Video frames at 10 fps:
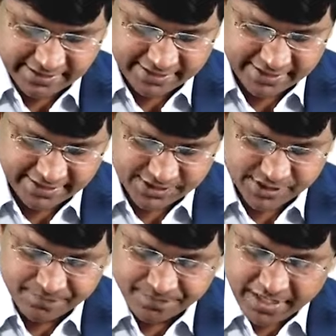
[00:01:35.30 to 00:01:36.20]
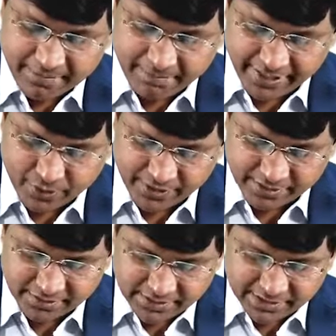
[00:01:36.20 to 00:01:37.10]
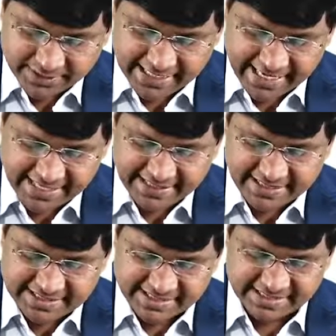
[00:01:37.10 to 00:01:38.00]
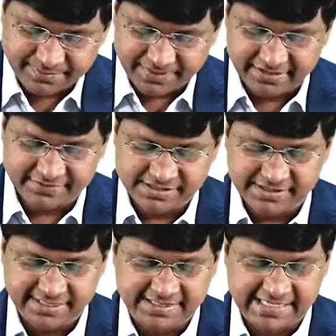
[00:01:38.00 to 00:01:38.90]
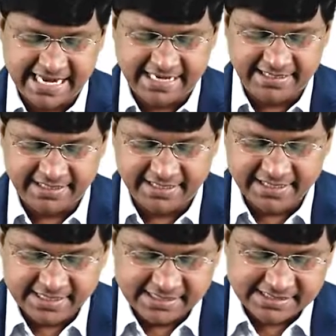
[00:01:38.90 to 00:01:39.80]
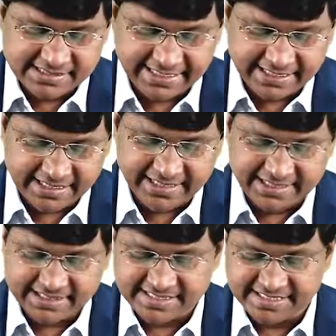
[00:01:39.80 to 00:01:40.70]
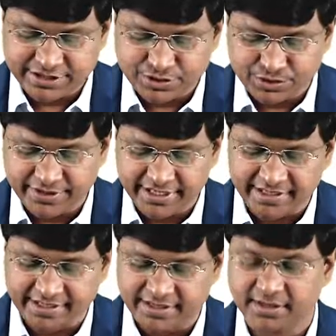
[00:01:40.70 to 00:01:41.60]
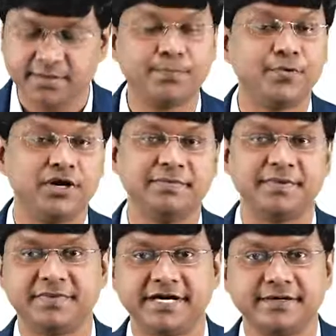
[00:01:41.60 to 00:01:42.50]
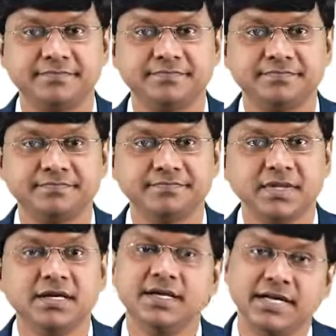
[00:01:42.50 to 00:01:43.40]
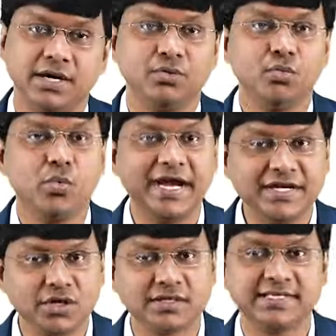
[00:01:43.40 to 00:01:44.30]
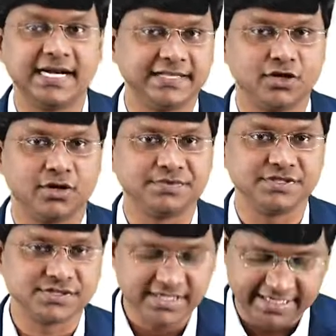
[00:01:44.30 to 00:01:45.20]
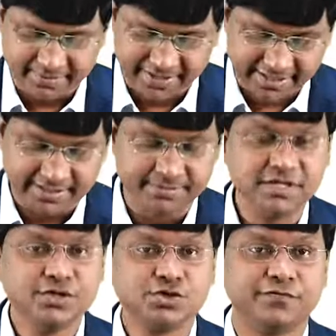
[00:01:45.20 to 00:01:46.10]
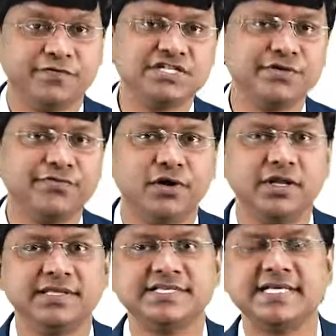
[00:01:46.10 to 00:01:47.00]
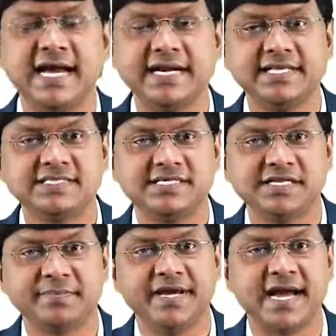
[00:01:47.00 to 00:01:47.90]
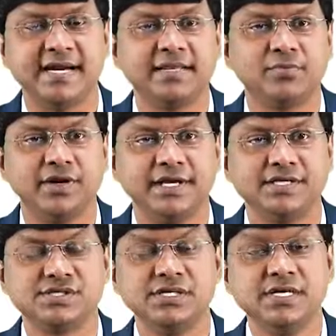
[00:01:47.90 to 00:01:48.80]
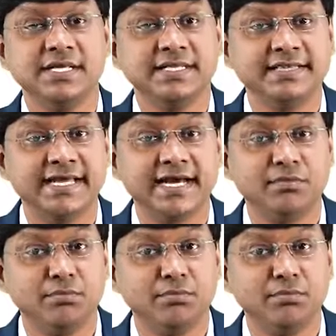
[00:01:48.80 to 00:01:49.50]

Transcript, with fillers: arthritis by doing the anti-CCP levels that is anti-cyclic citrullinated polypeptide. Now, why not the other options? Let me take up. So, first of all, this anti-CCP antibodies, their